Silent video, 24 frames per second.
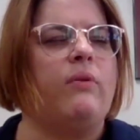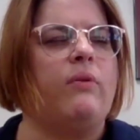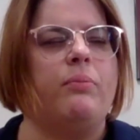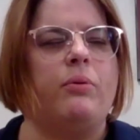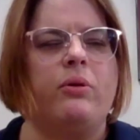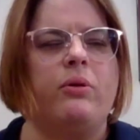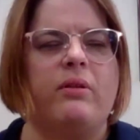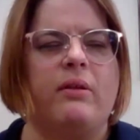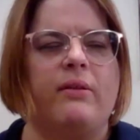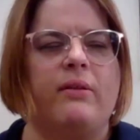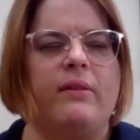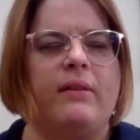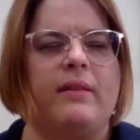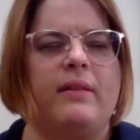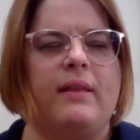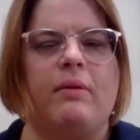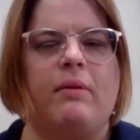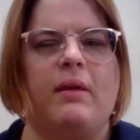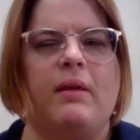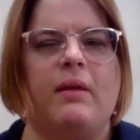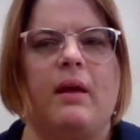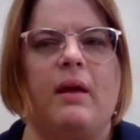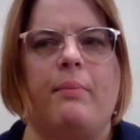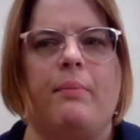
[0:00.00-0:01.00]
books on the same
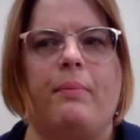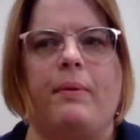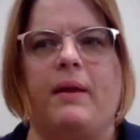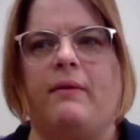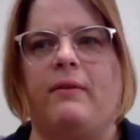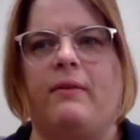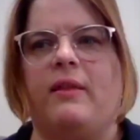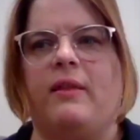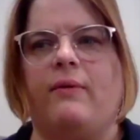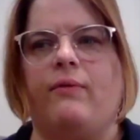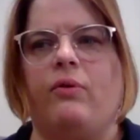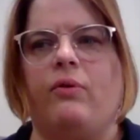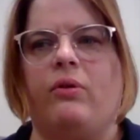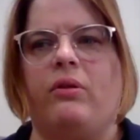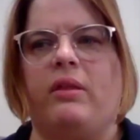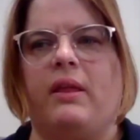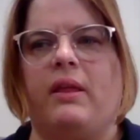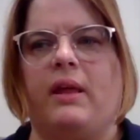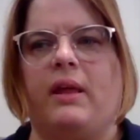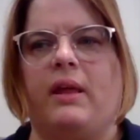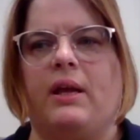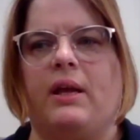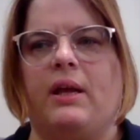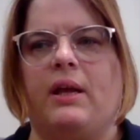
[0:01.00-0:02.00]
topic in several
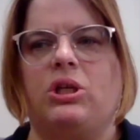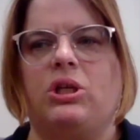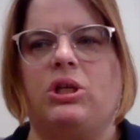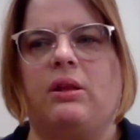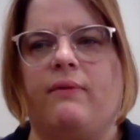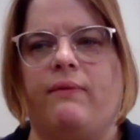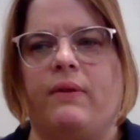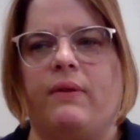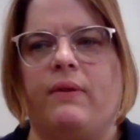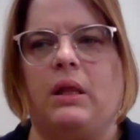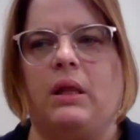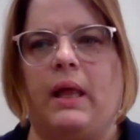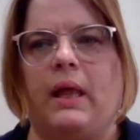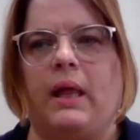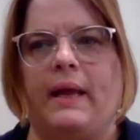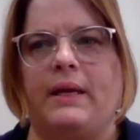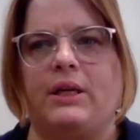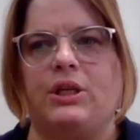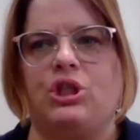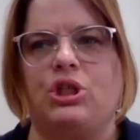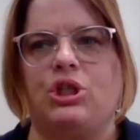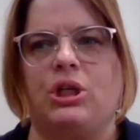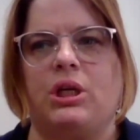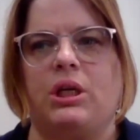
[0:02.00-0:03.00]
sections of the
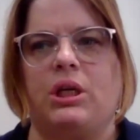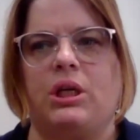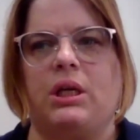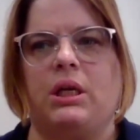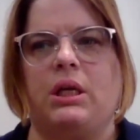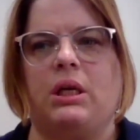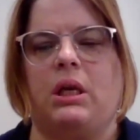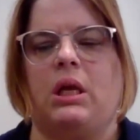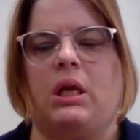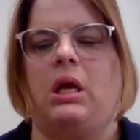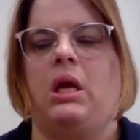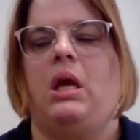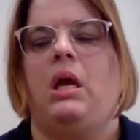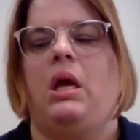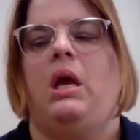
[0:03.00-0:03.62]
collection,